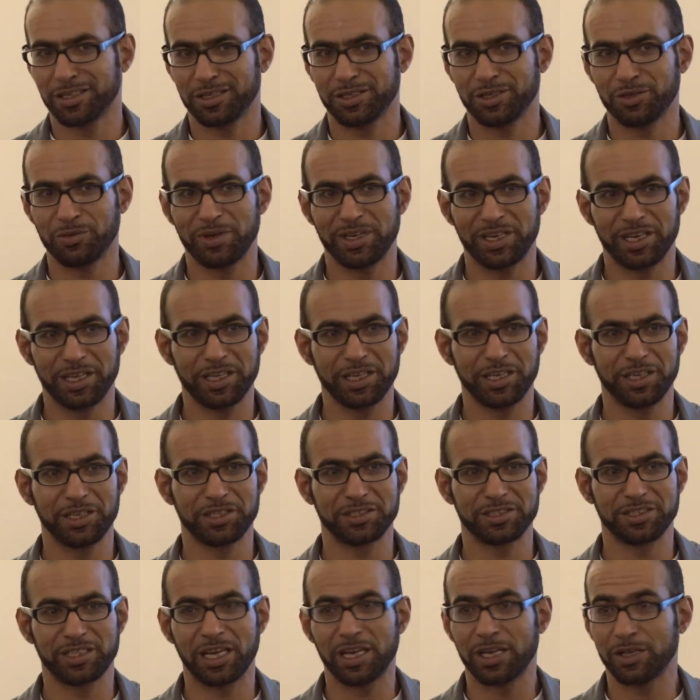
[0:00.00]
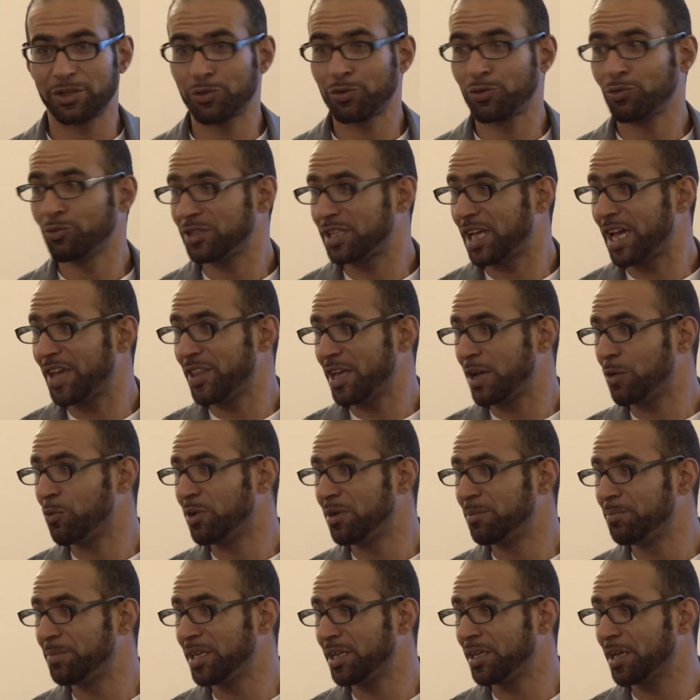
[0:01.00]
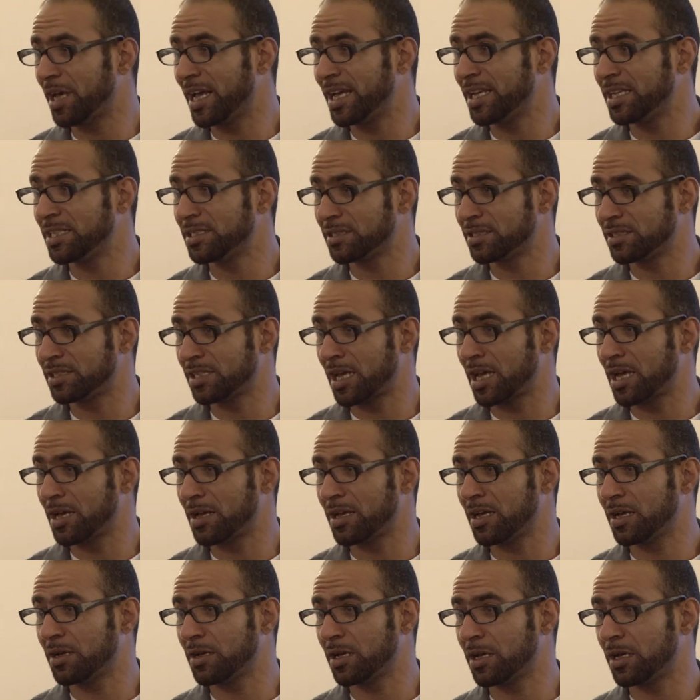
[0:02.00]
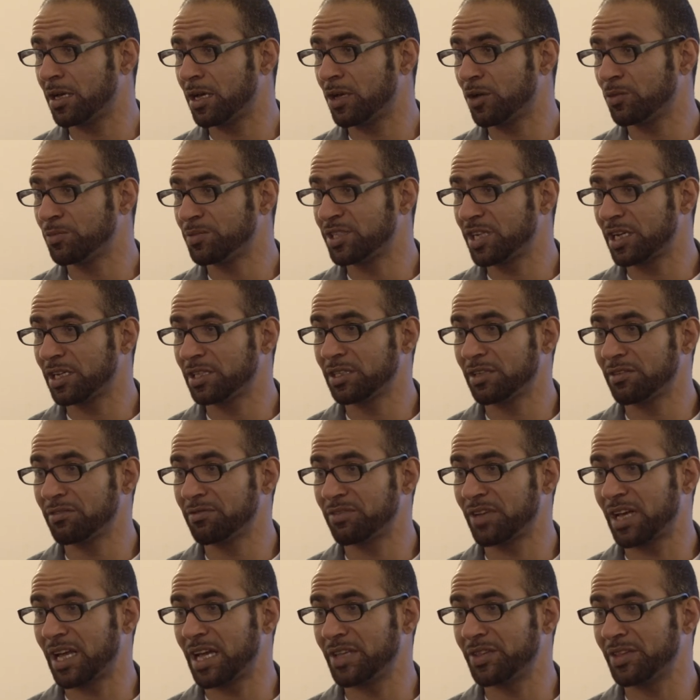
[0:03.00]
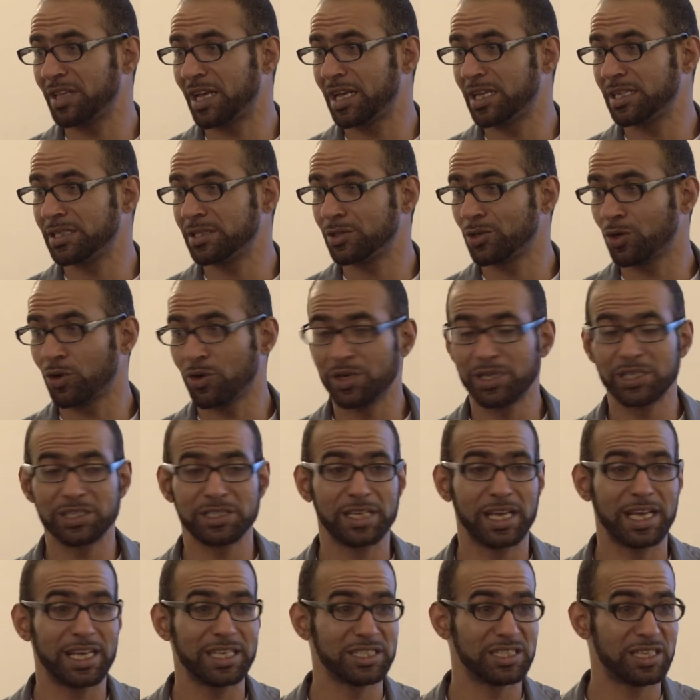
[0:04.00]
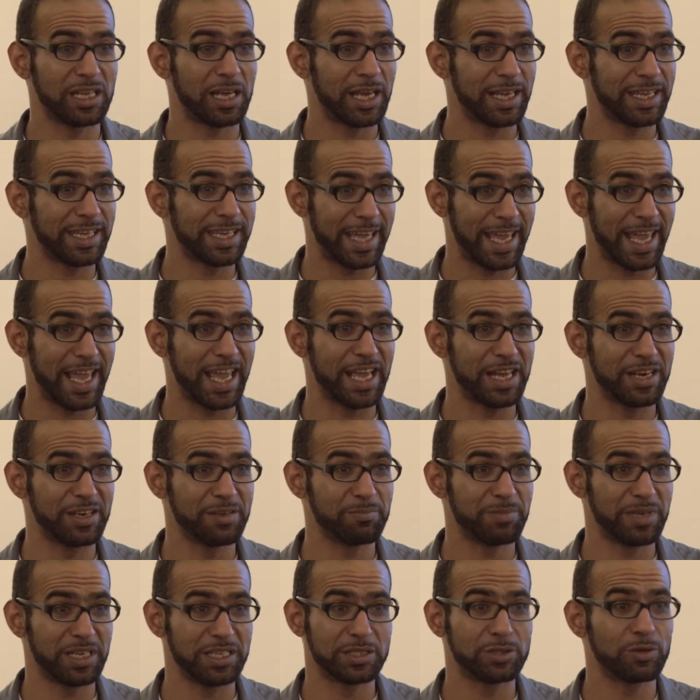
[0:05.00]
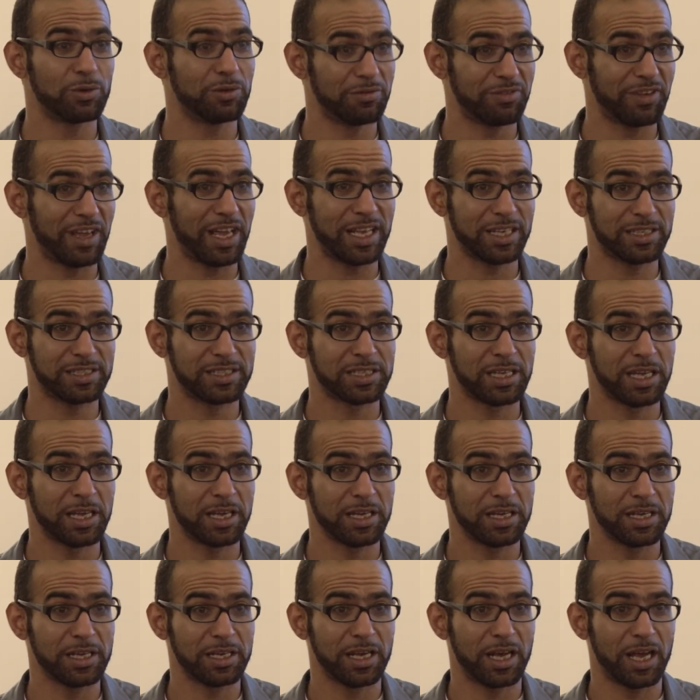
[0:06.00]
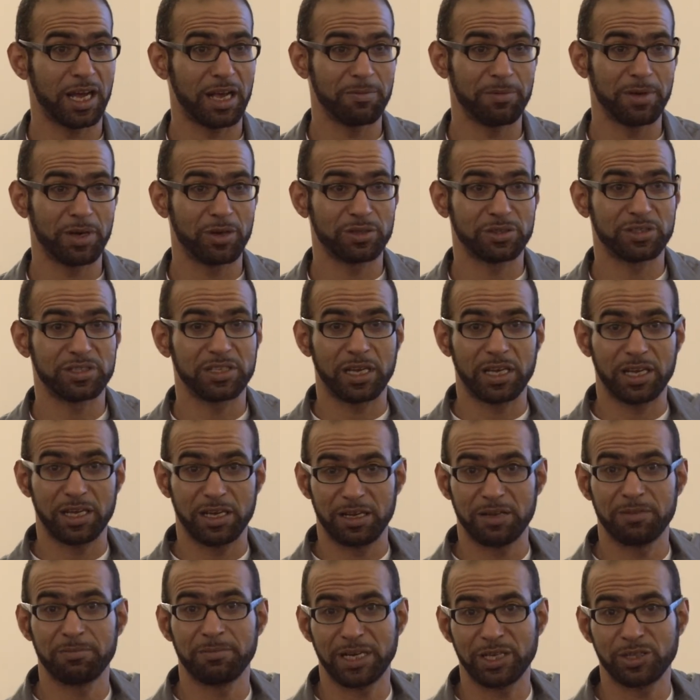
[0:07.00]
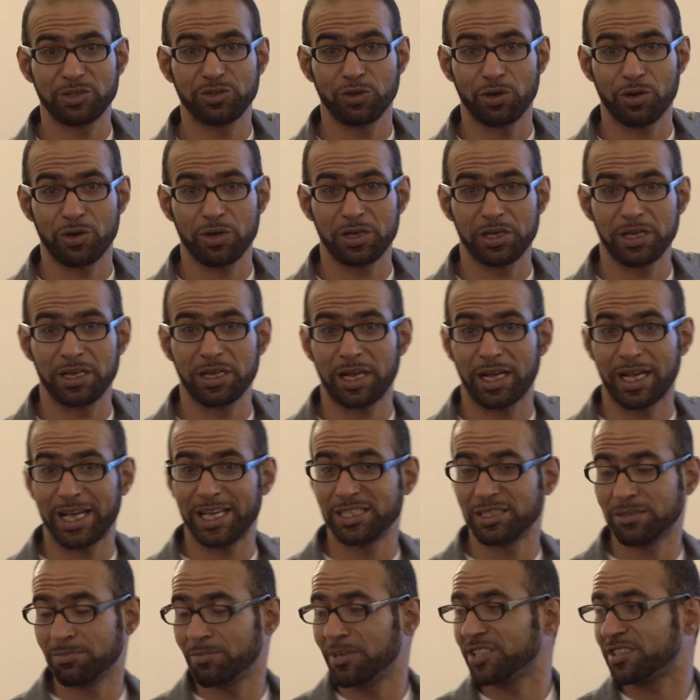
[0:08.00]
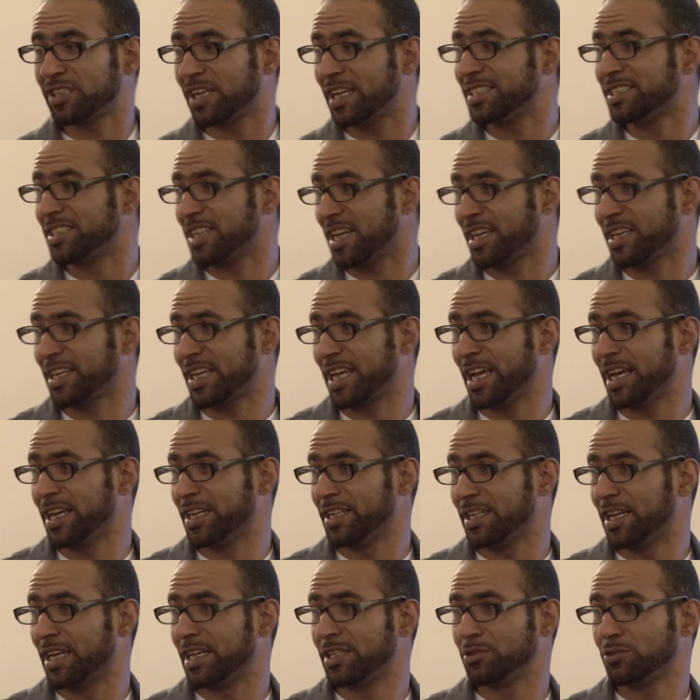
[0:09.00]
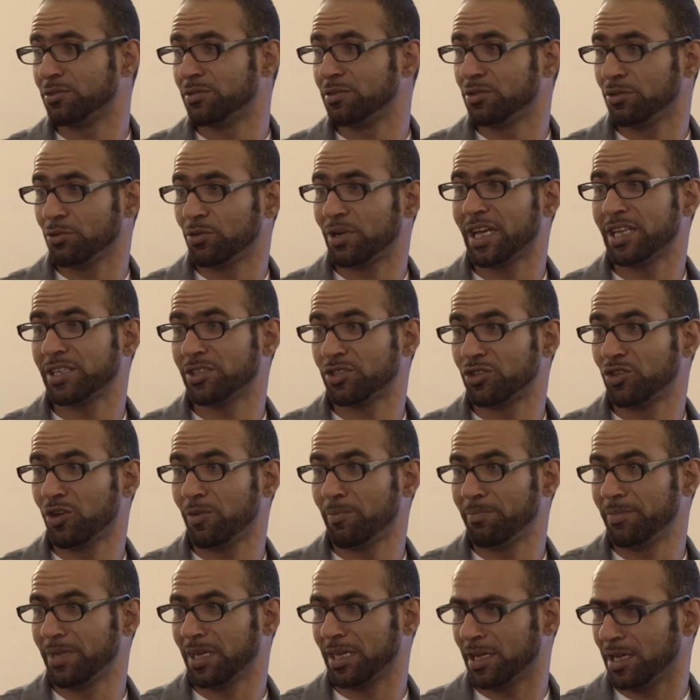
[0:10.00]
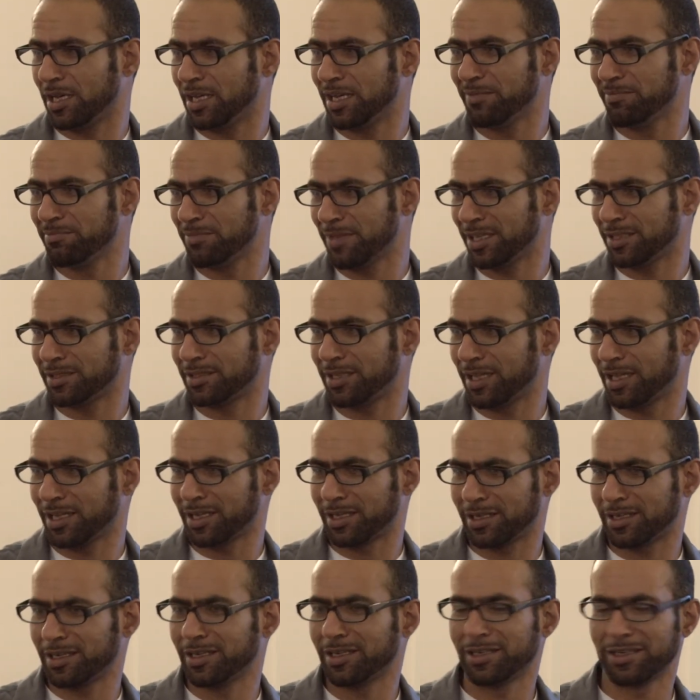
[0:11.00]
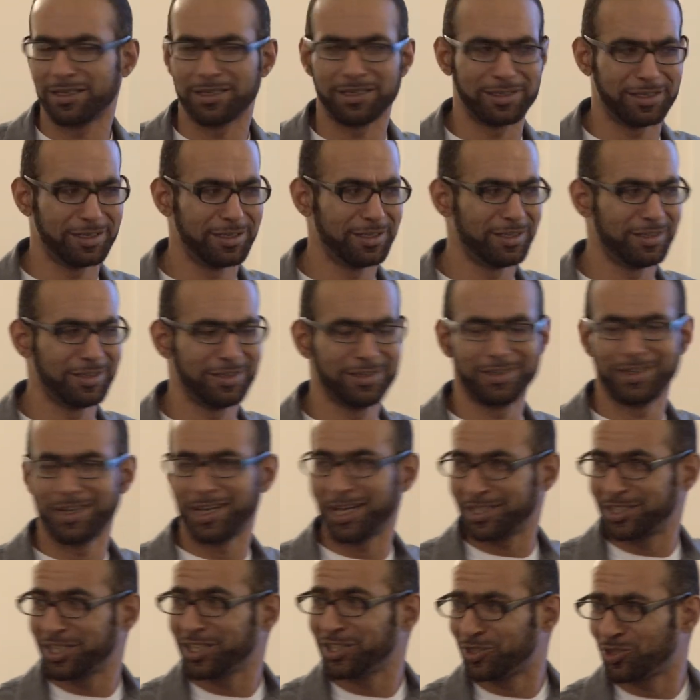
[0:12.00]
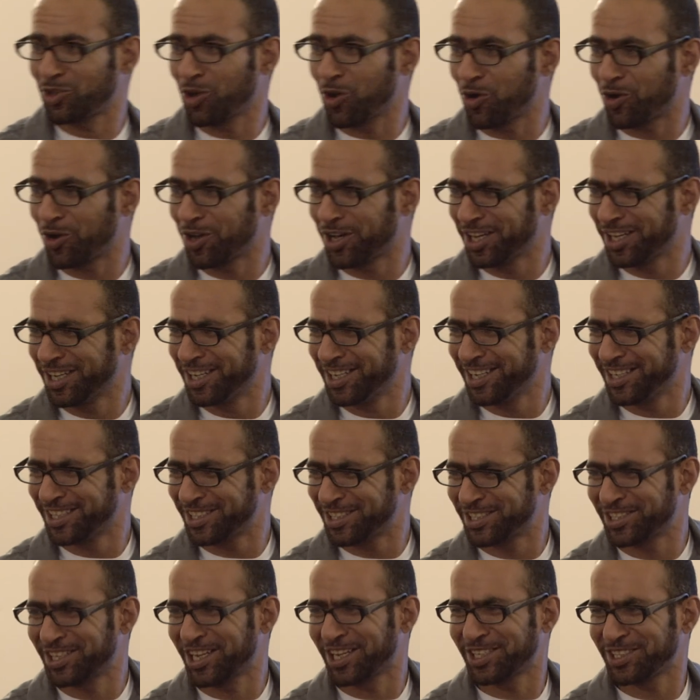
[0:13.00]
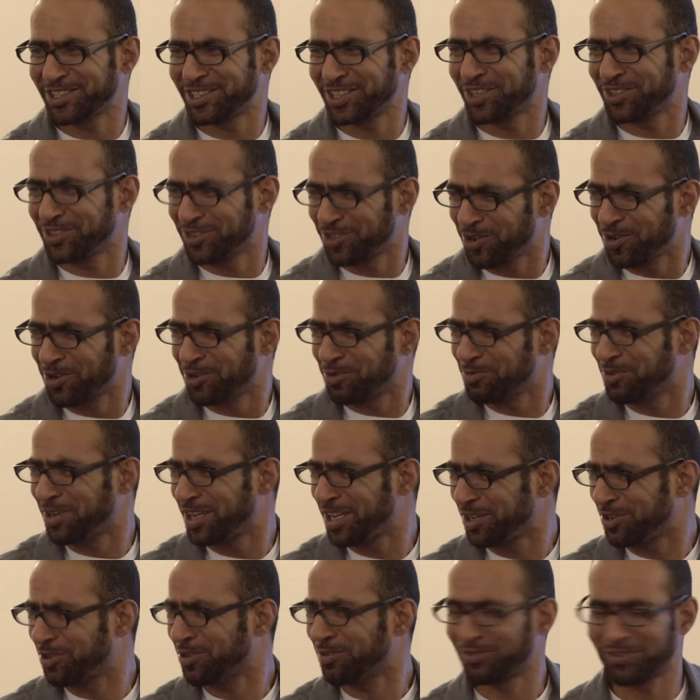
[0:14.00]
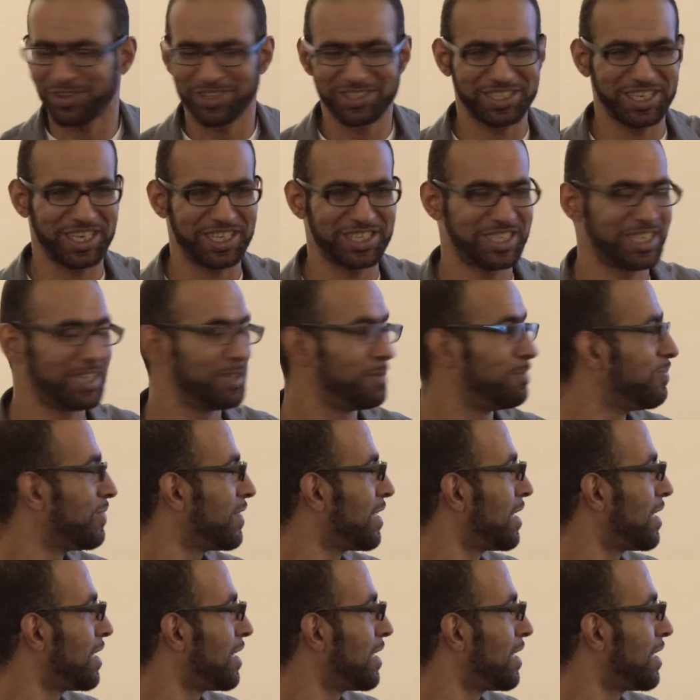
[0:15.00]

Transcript: you want to hear the truth and I will be as uh, objective and as honest as I can based on facts about uh, my talk as much as I can. And you can stop me. I am not like a TED talk. It's not a TED talk, we conversation.